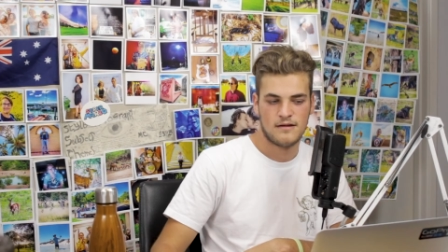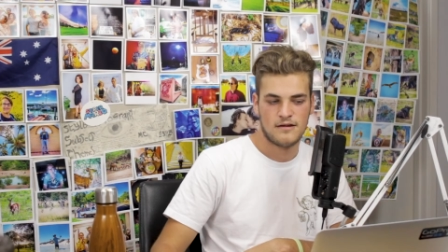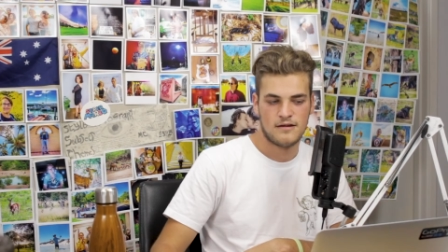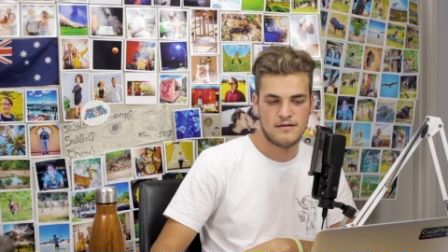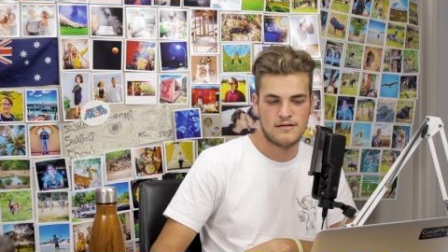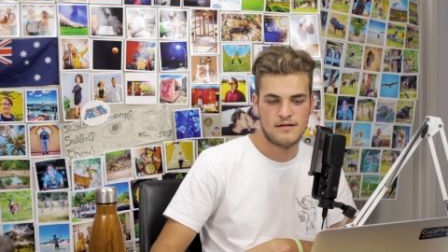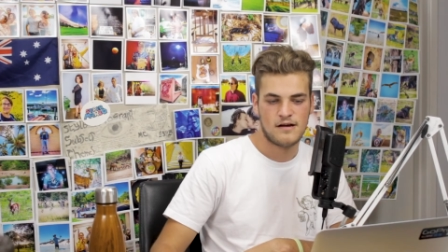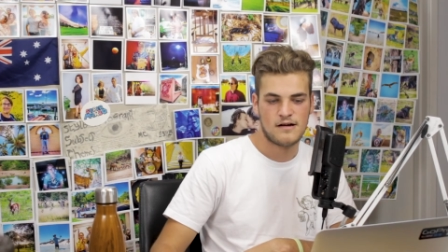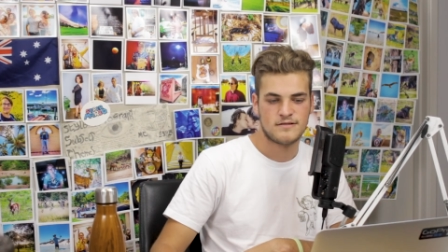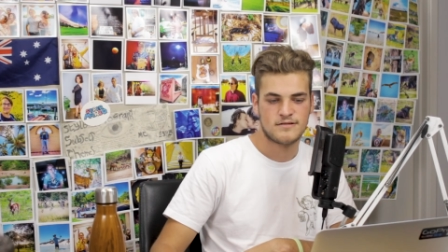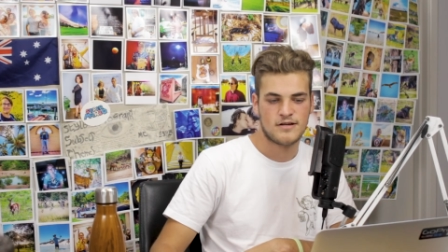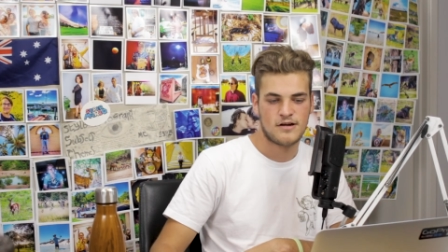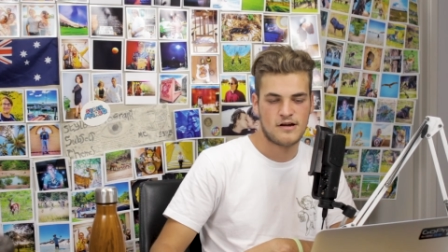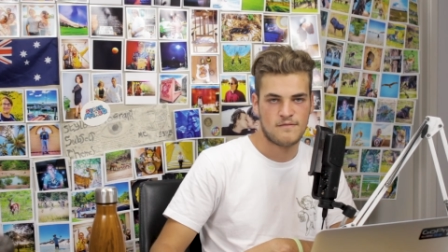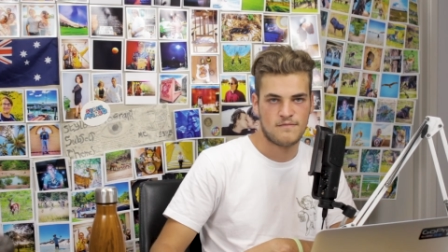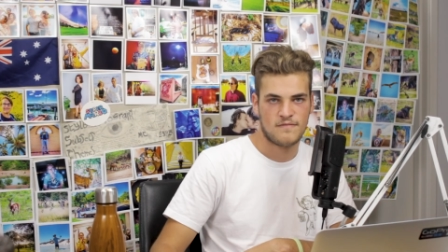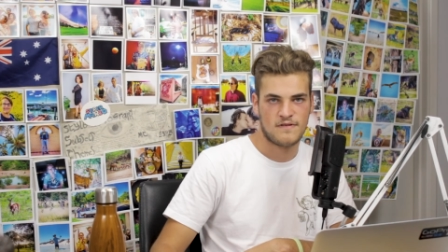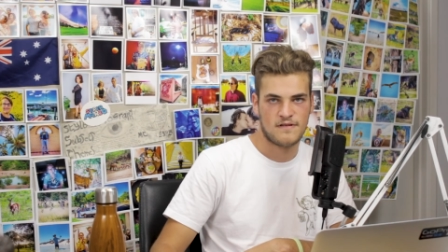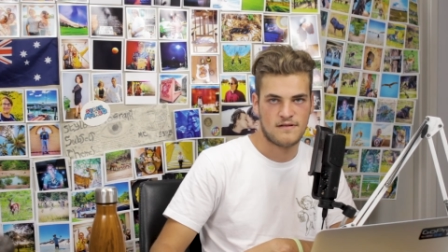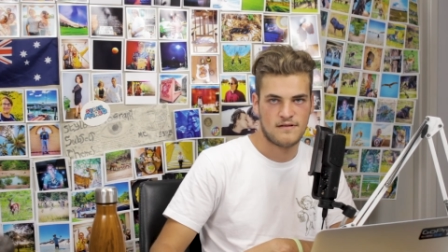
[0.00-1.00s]
Dark
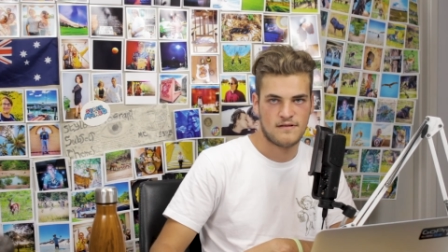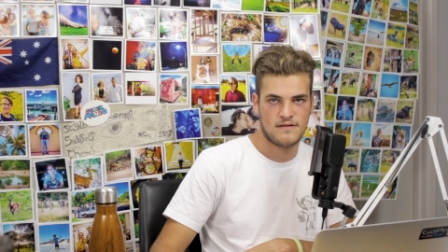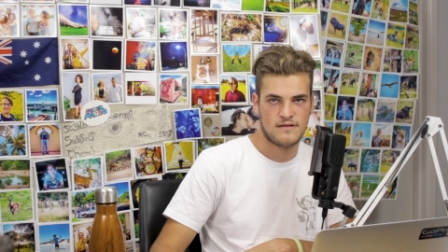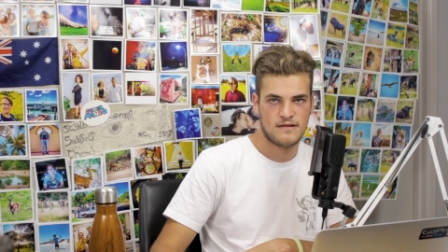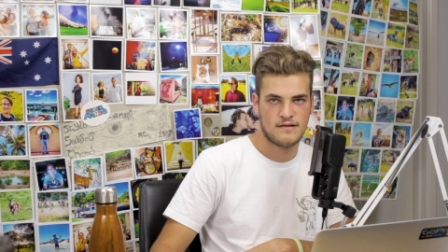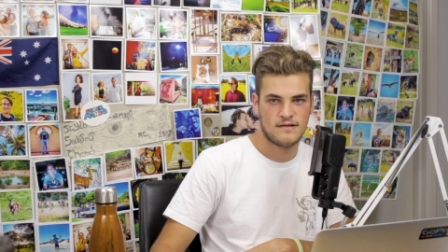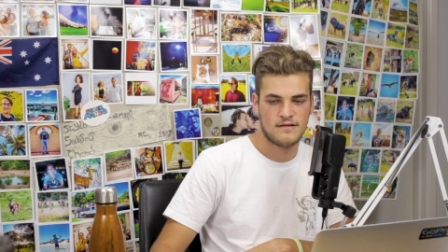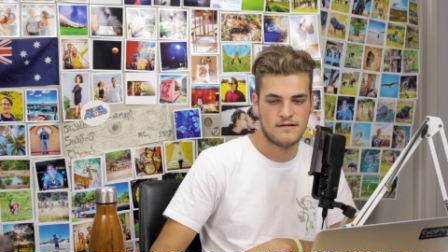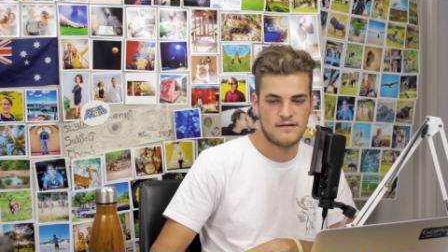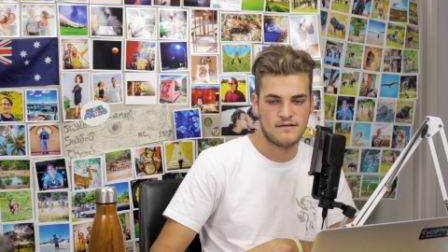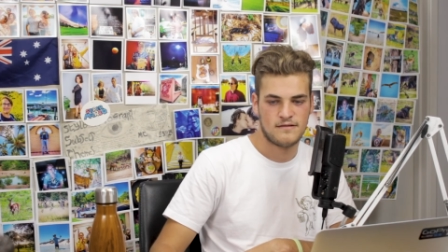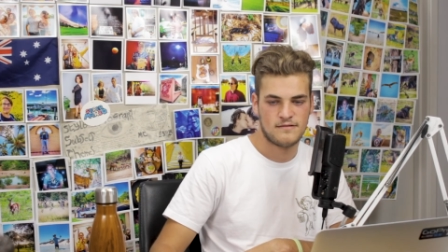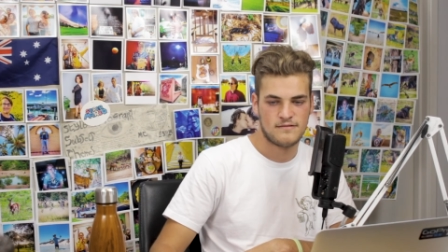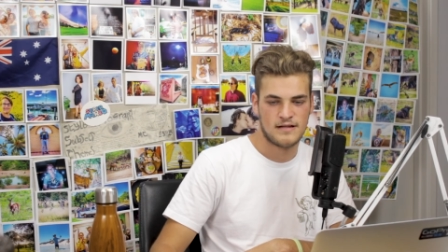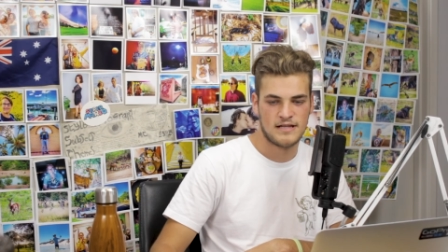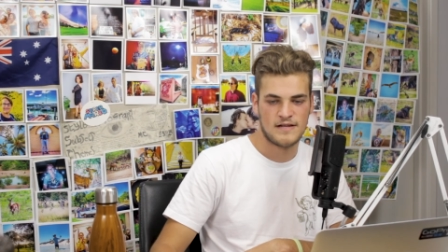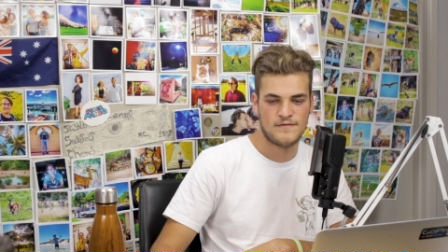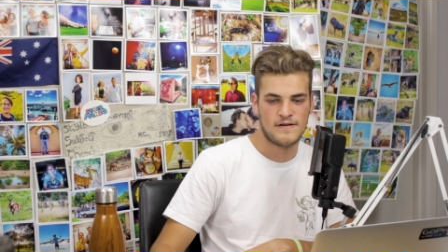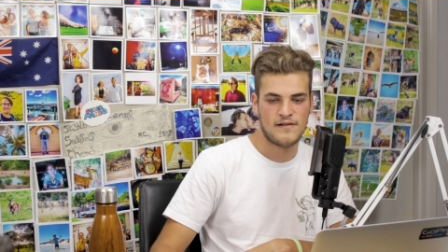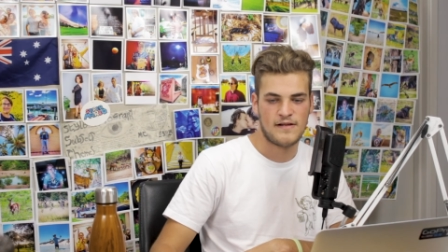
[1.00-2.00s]
times. I
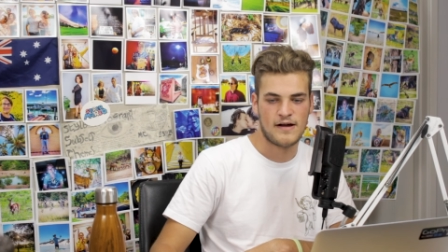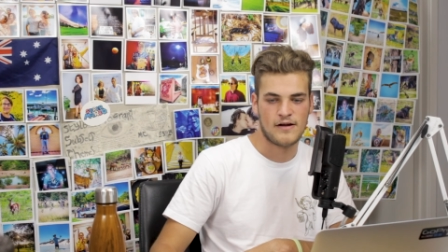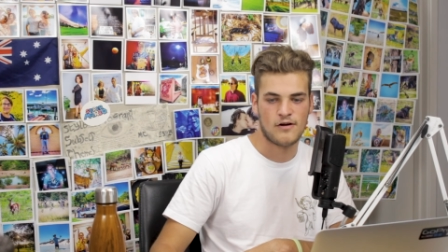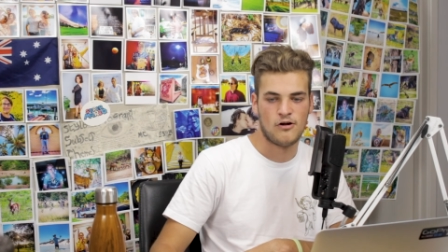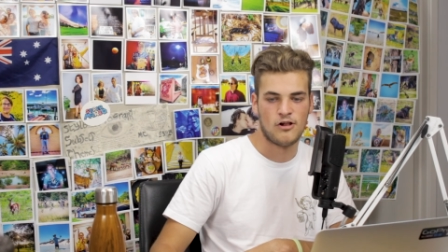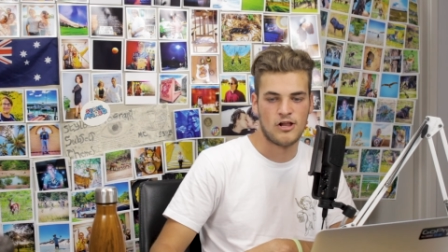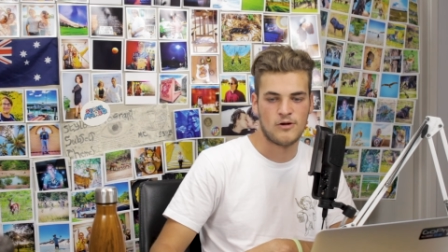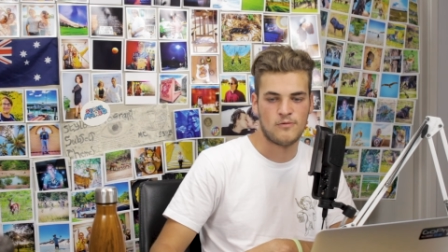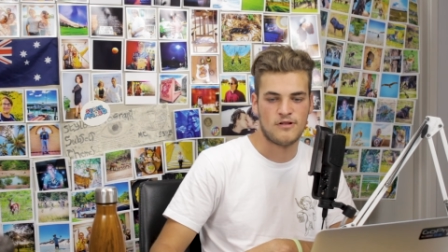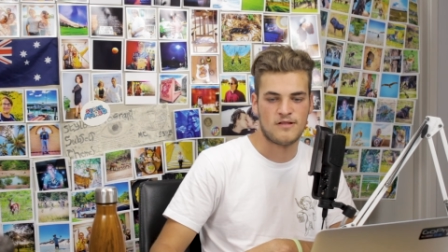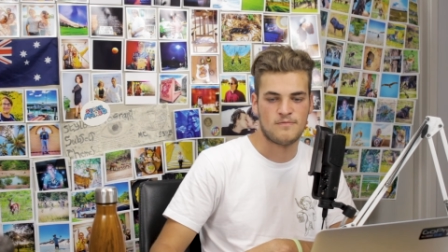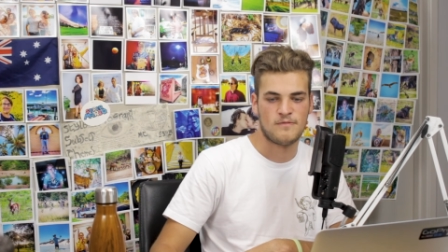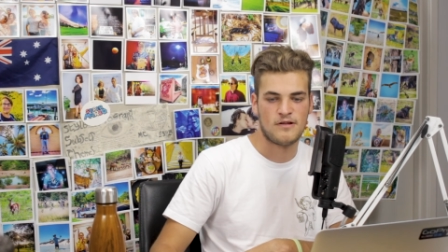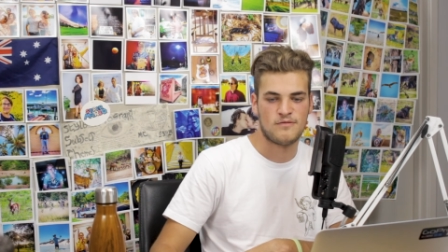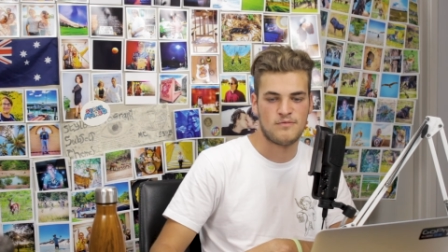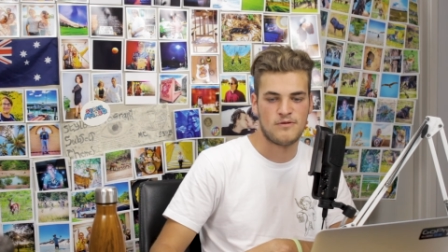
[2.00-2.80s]
love how like Hollywood's meant to be